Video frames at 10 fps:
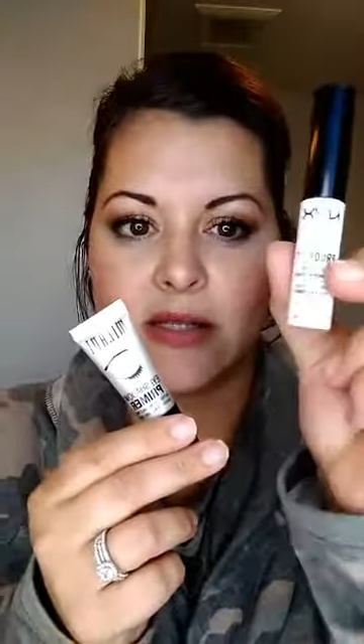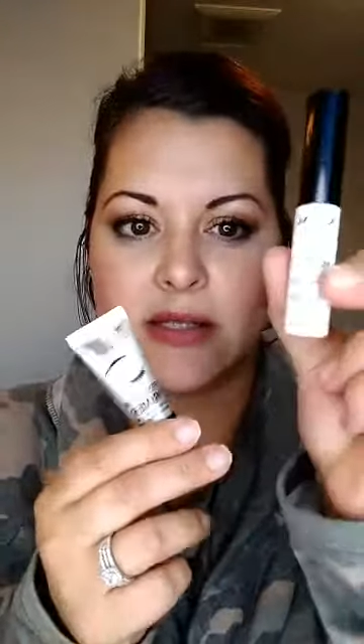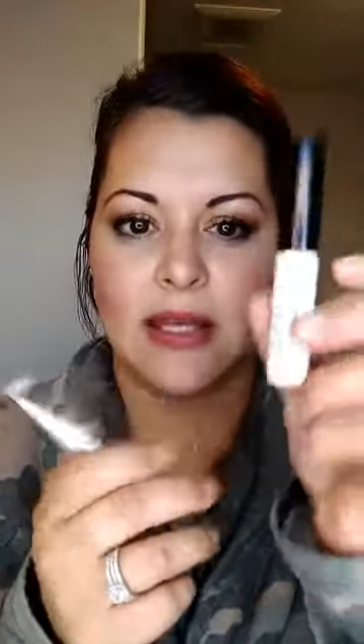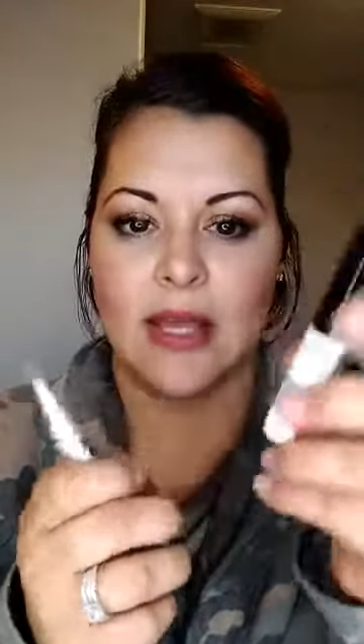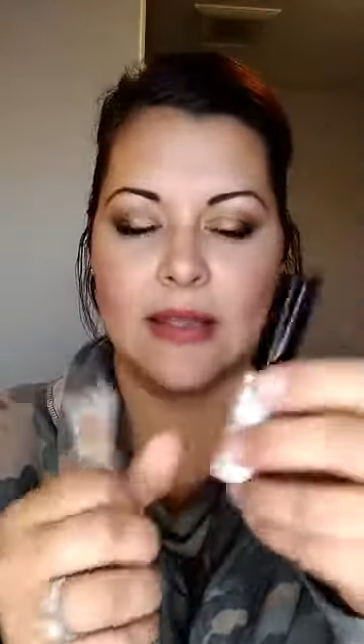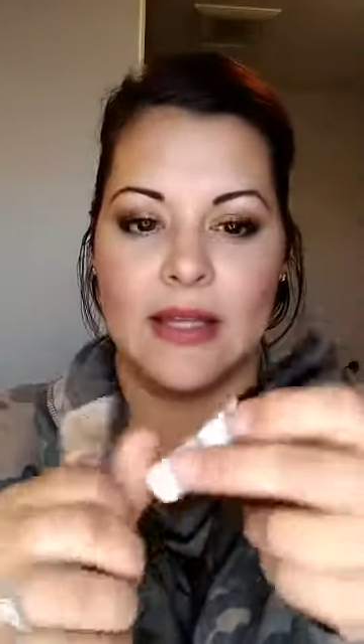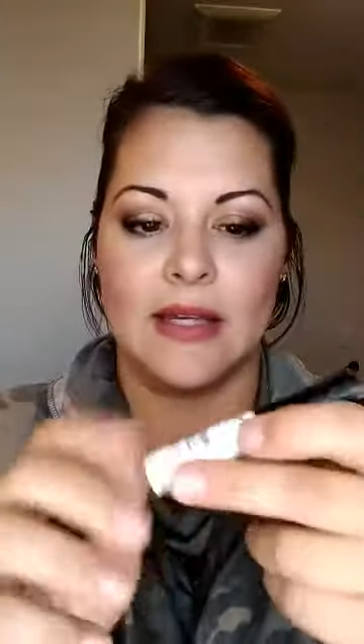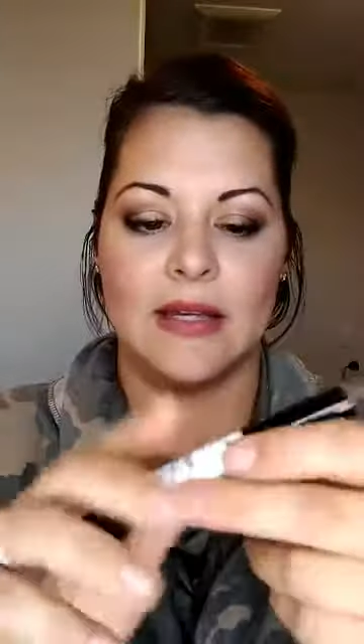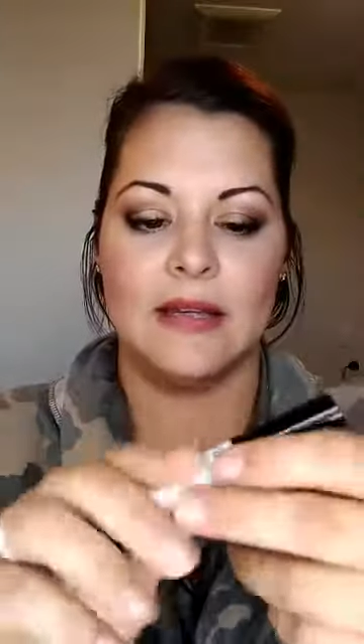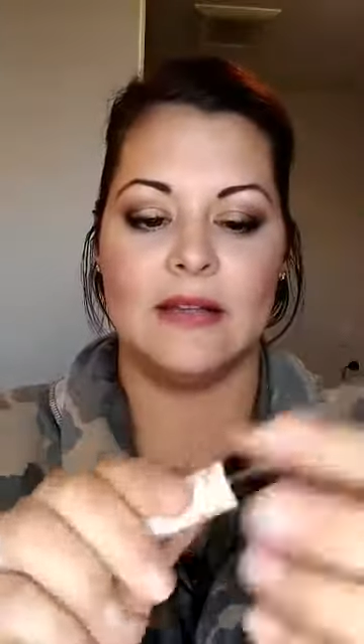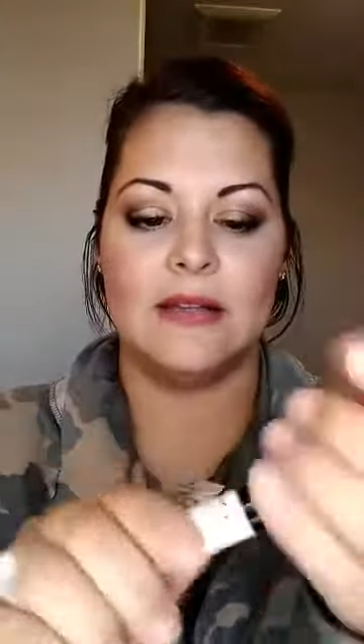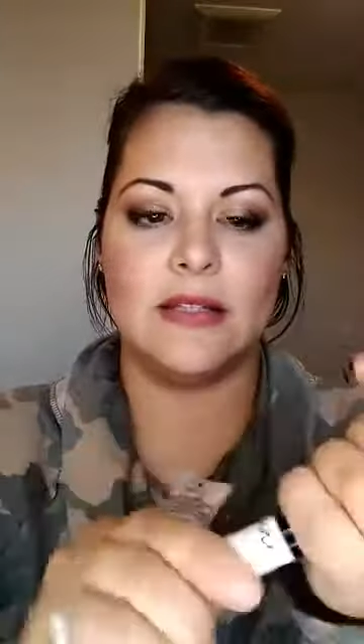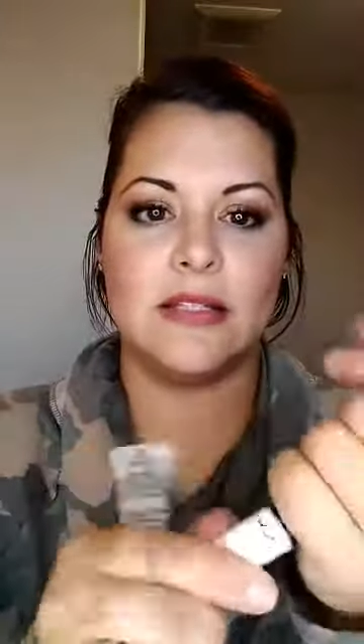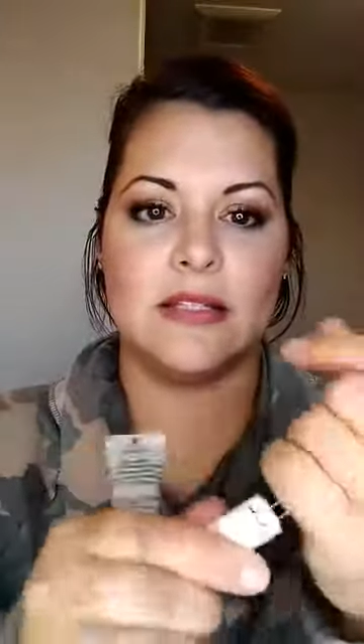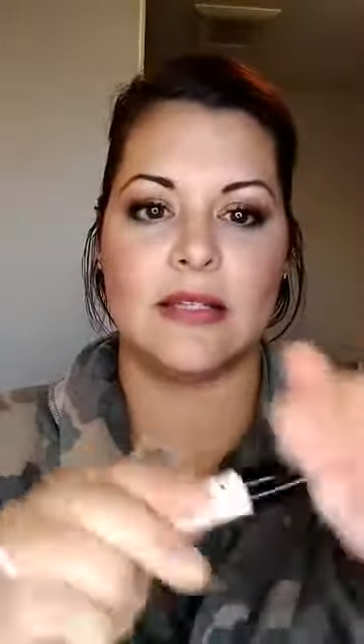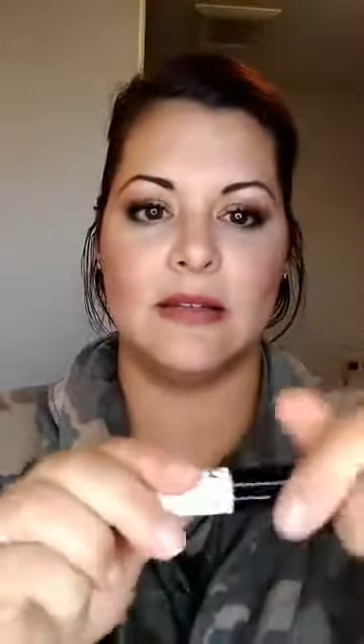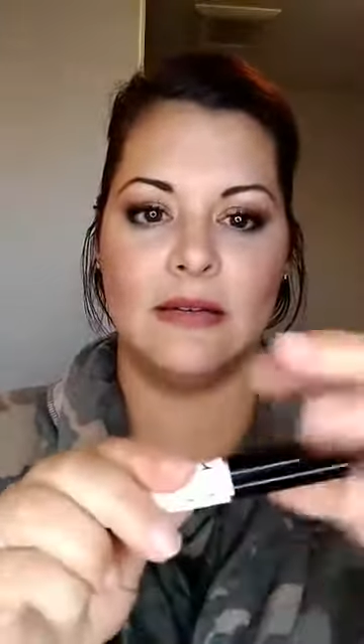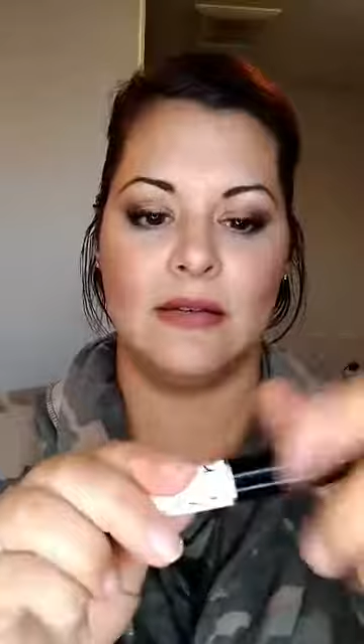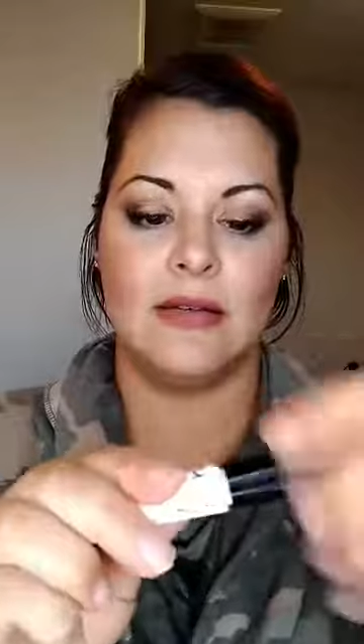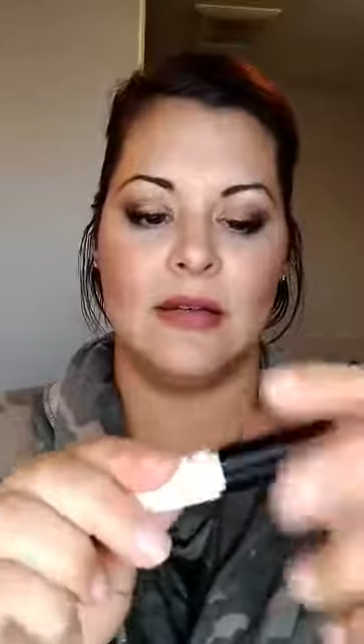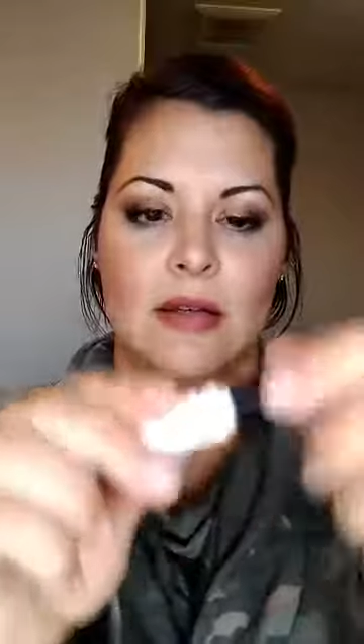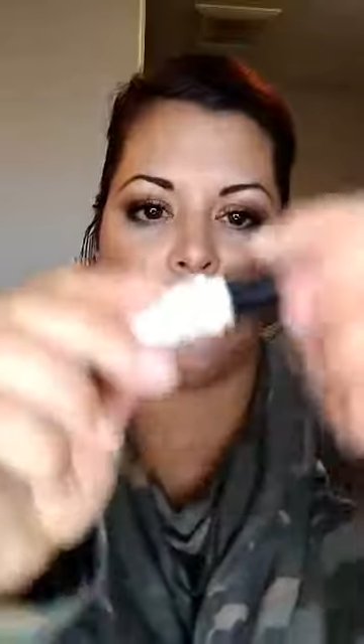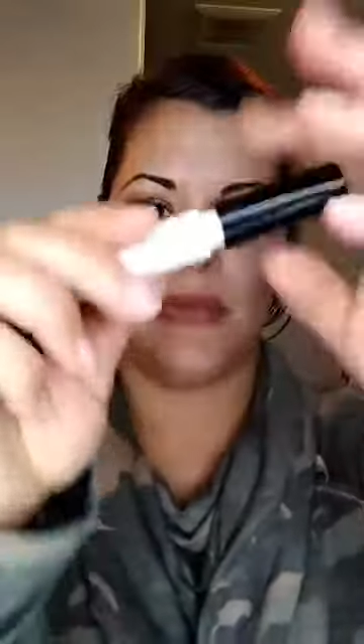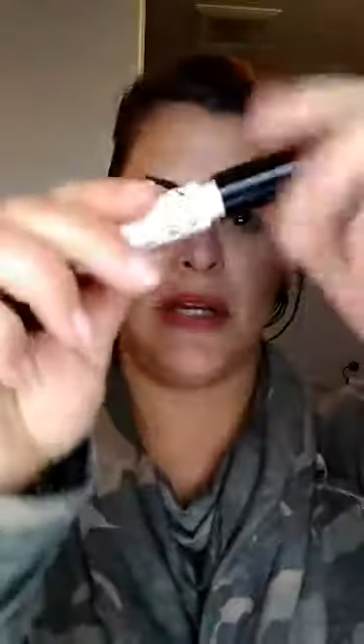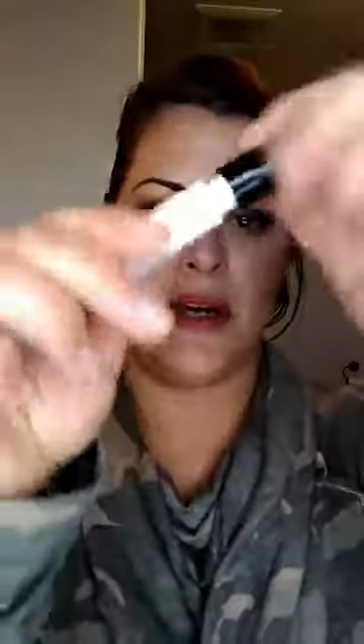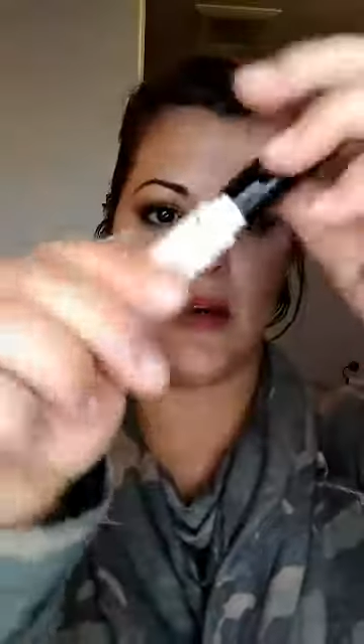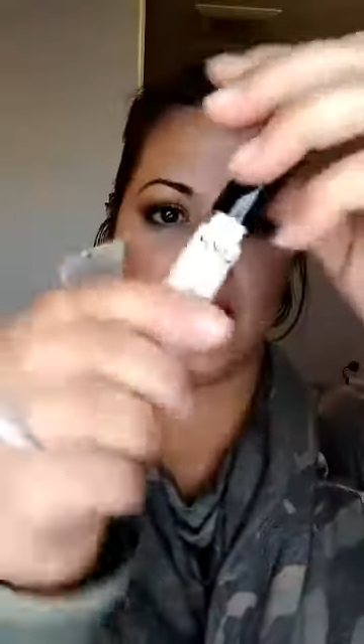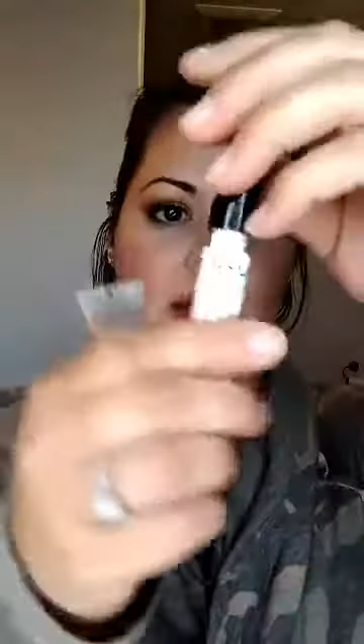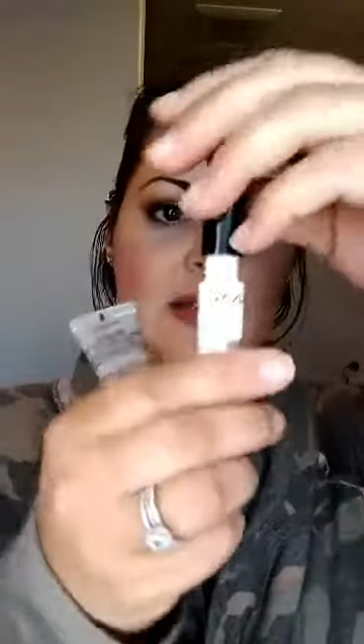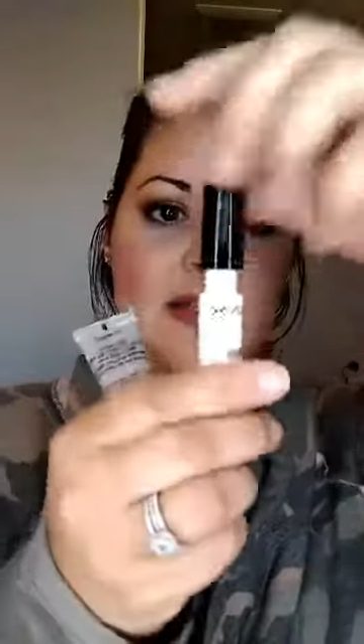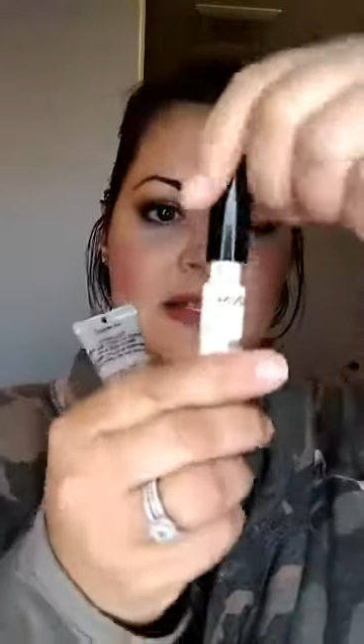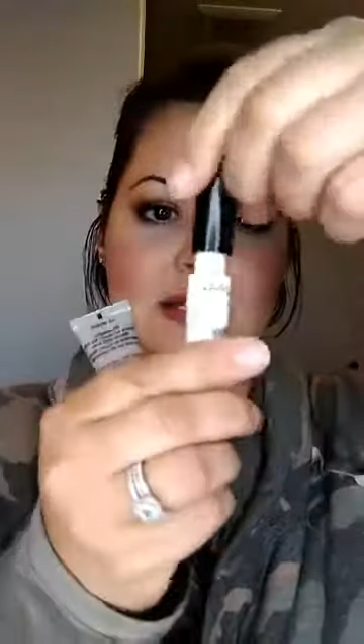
I like this because